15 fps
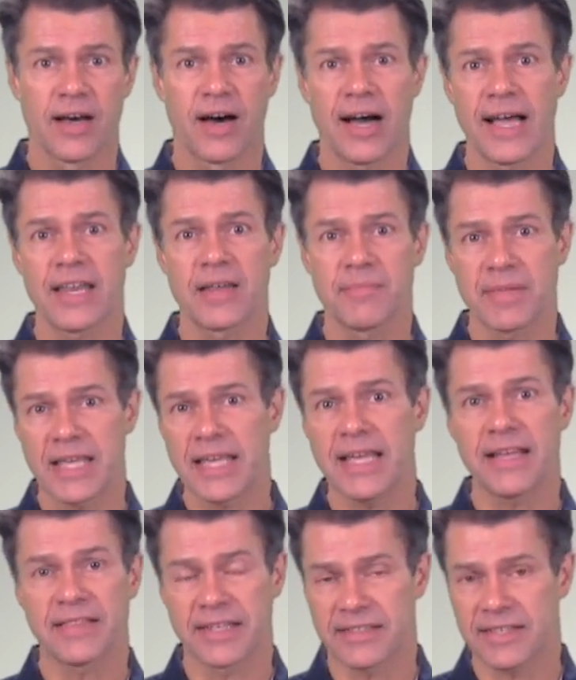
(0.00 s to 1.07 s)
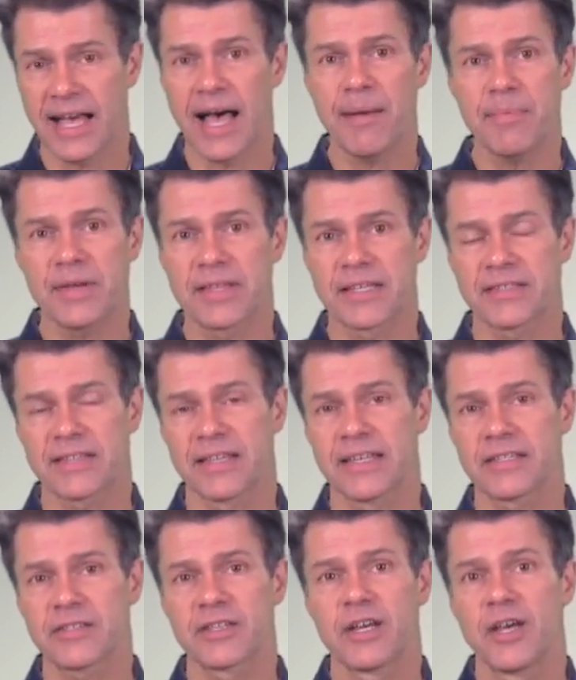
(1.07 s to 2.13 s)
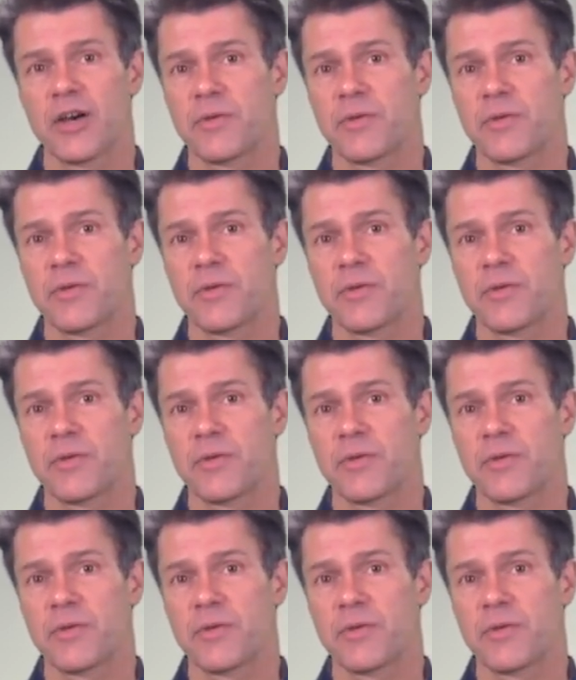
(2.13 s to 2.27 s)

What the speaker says: item E at the top of this list